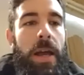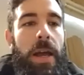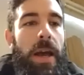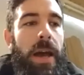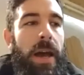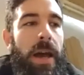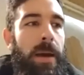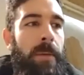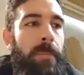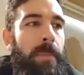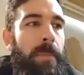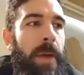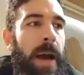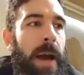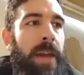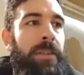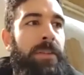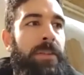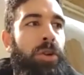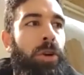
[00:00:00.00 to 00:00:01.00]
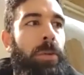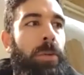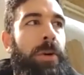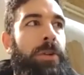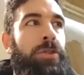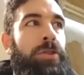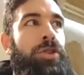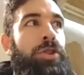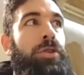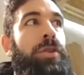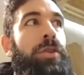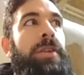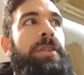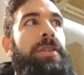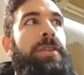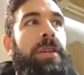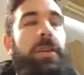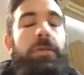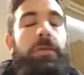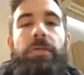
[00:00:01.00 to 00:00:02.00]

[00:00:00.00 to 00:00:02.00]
hmm. um, mm. and an opportunity